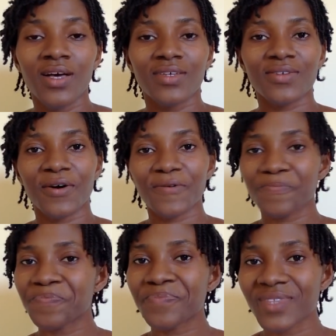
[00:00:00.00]
So
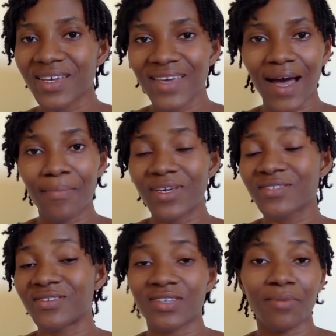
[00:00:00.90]
yeah,
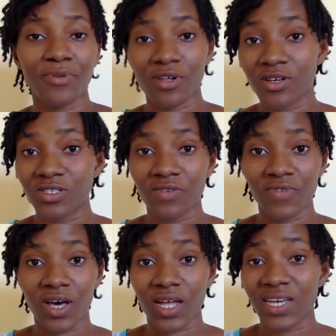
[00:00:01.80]
based on the embryology of
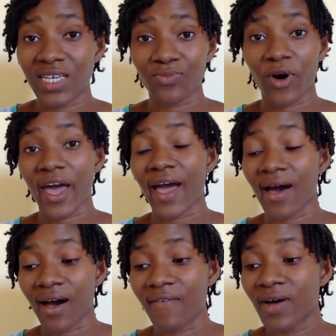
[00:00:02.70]
the heart, that's what I
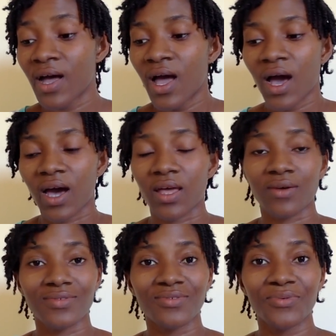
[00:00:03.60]
have, and I
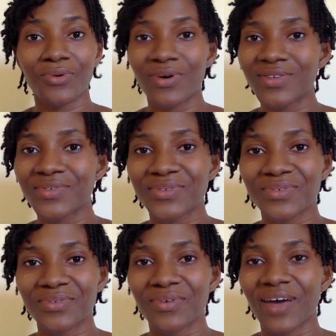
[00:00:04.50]
could go
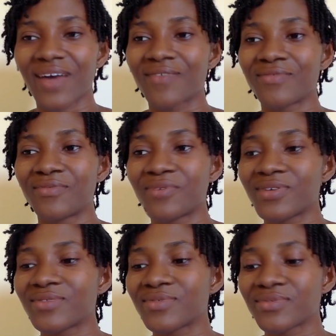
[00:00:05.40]
into
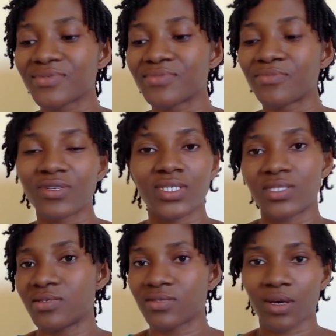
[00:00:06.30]
more
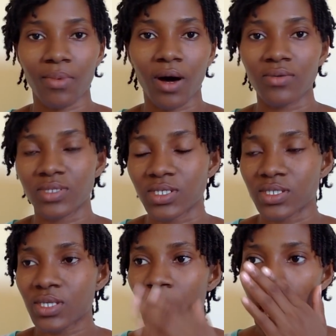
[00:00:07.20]
details about
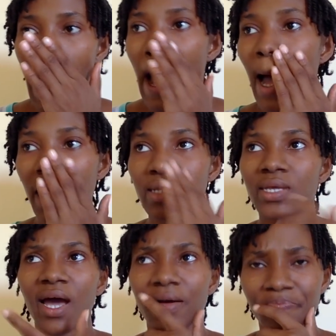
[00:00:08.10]
this. And
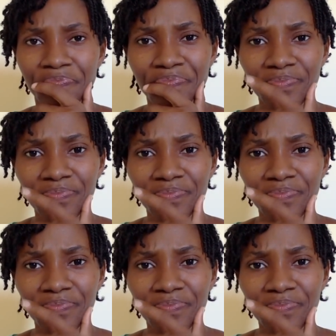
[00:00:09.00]
yeah,